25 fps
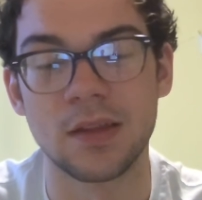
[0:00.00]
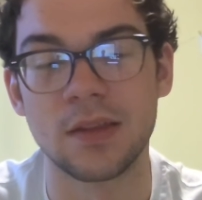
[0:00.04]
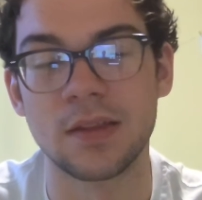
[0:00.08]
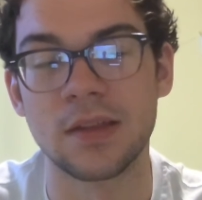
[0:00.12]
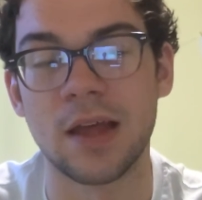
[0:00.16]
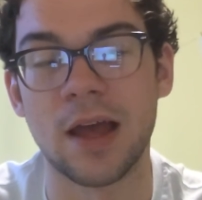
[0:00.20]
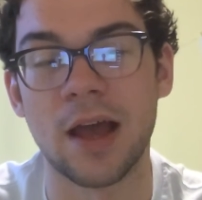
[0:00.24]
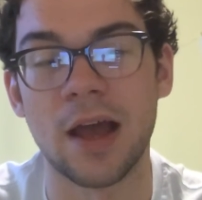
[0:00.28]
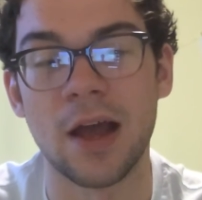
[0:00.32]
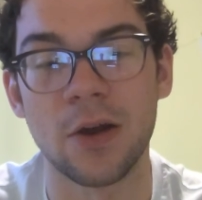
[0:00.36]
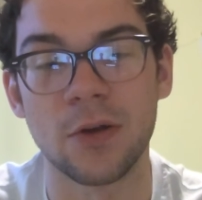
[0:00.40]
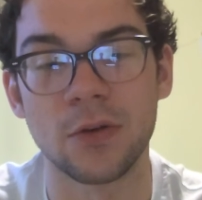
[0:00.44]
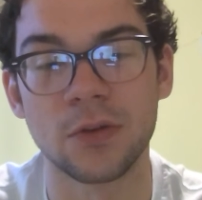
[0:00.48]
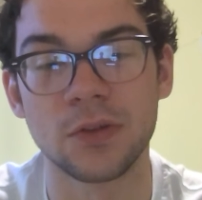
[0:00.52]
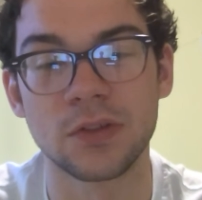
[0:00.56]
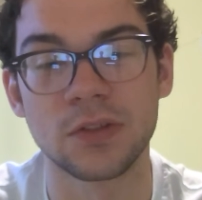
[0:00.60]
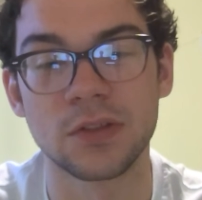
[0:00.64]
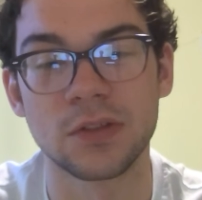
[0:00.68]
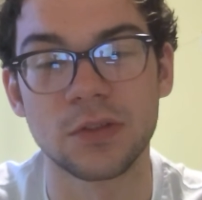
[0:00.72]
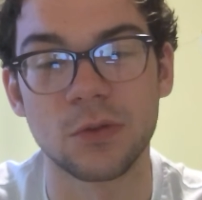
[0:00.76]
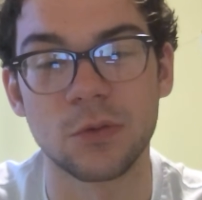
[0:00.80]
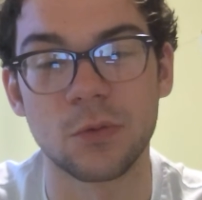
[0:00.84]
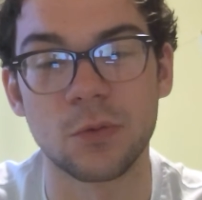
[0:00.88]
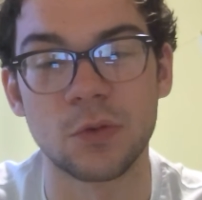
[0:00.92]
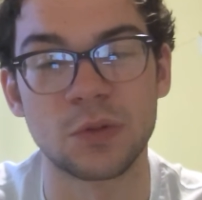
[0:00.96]
The
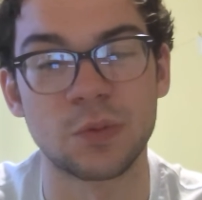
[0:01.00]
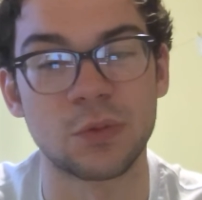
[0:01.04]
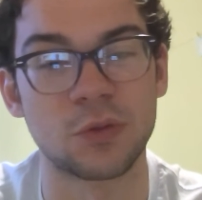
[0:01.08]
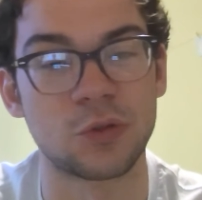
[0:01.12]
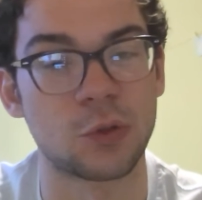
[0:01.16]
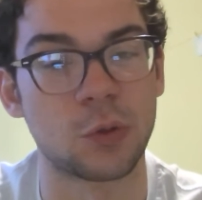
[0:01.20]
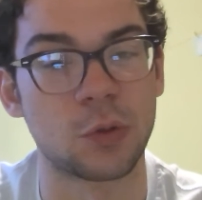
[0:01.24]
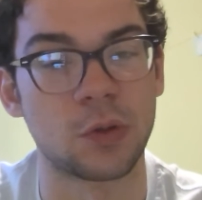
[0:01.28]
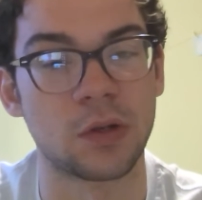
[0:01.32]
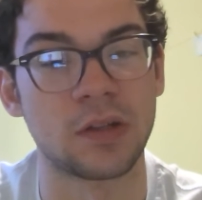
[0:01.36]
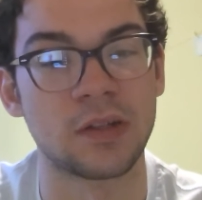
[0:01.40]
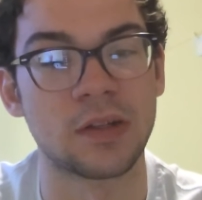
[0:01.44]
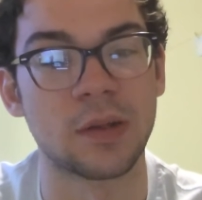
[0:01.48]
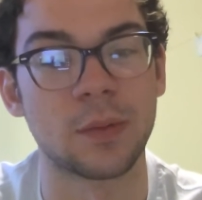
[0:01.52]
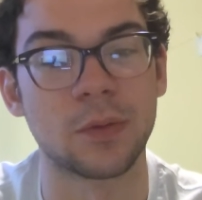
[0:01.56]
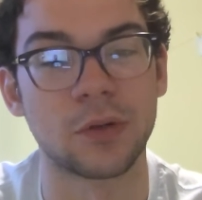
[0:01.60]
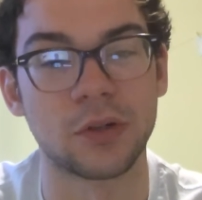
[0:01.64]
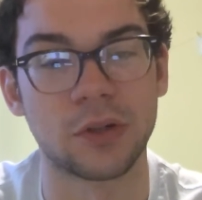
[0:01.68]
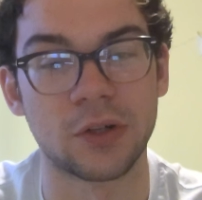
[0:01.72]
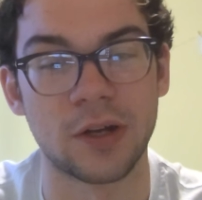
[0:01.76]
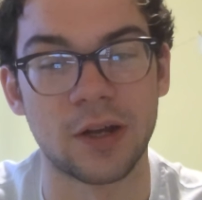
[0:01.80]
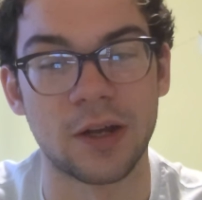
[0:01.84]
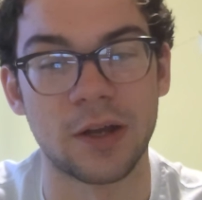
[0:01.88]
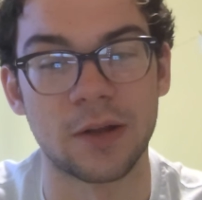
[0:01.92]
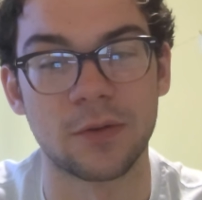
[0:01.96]
House was majority
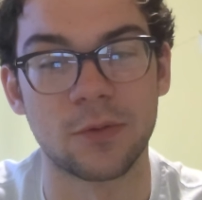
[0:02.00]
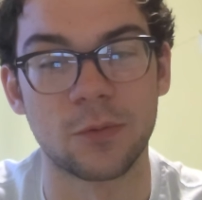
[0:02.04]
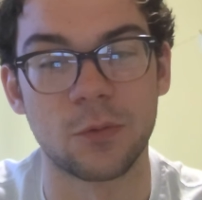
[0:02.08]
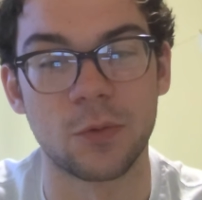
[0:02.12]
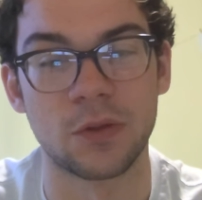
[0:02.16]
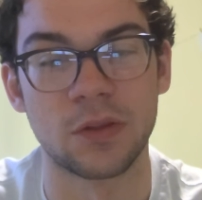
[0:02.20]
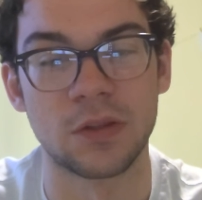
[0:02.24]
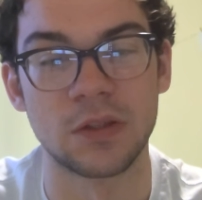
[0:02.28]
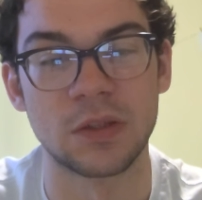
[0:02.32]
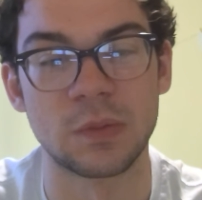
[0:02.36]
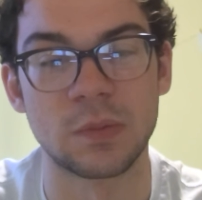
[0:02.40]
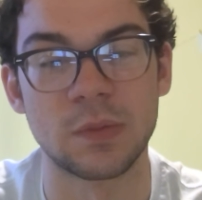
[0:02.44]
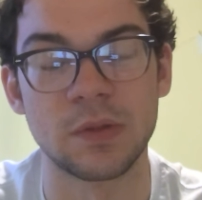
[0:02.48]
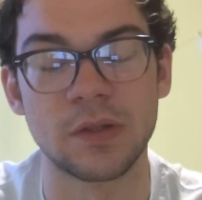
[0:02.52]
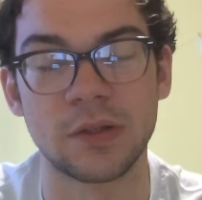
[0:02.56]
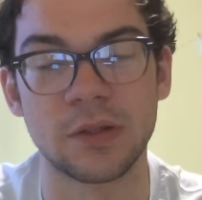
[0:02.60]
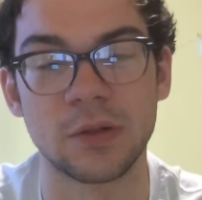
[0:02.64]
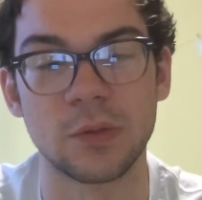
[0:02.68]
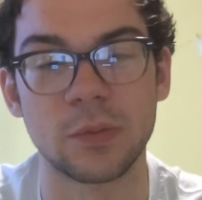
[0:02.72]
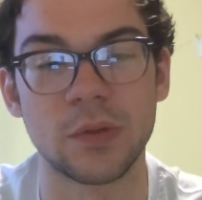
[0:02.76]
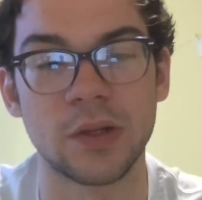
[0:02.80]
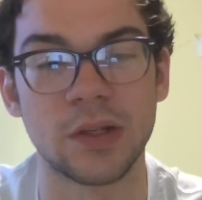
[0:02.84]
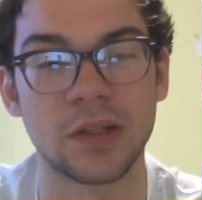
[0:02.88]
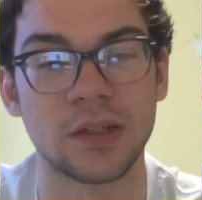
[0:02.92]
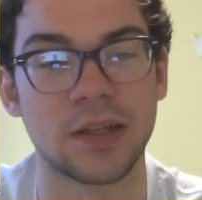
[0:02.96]
Democrat, with the
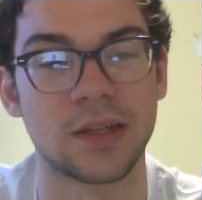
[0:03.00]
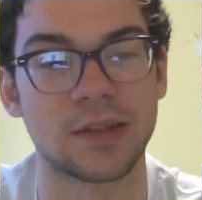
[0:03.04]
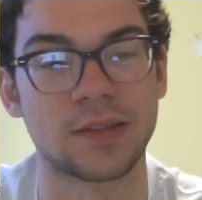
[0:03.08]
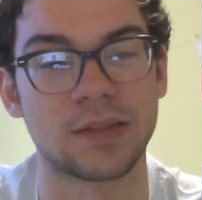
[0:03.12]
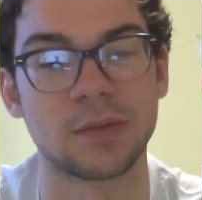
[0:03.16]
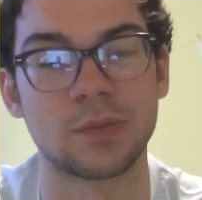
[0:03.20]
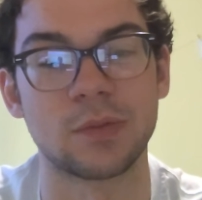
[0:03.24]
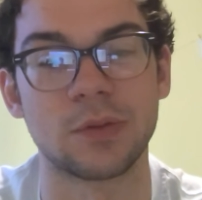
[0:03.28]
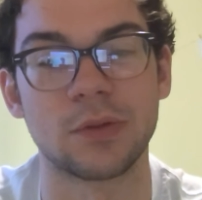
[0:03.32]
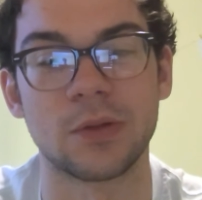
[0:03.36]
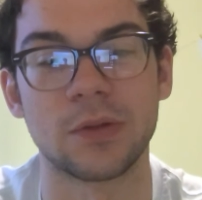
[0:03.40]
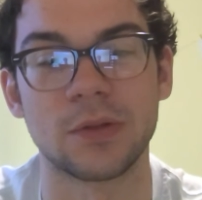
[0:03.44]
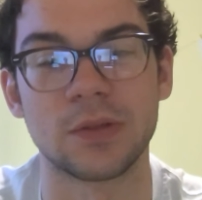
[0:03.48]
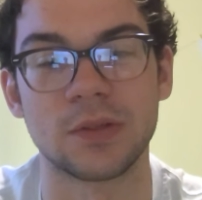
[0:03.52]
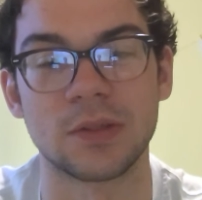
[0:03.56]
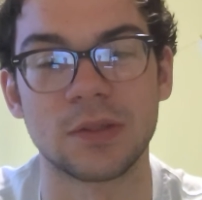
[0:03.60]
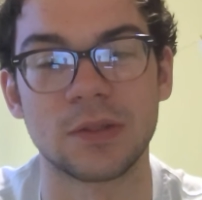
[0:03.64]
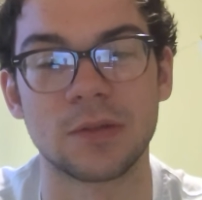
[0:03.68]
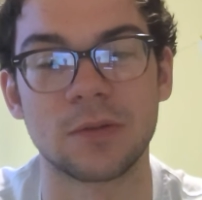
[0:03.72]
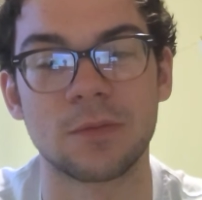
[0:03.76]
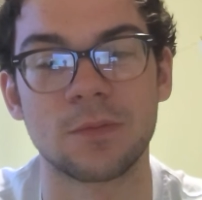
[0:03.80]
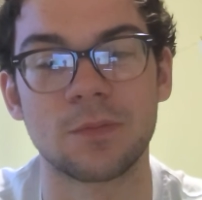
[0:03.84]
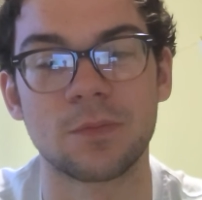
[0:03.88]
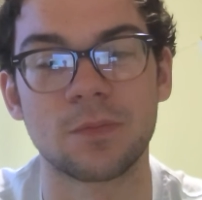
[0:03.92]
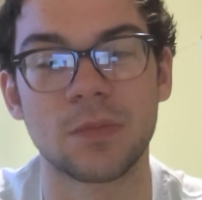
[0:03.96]
Speaker being Nancy Pelosi.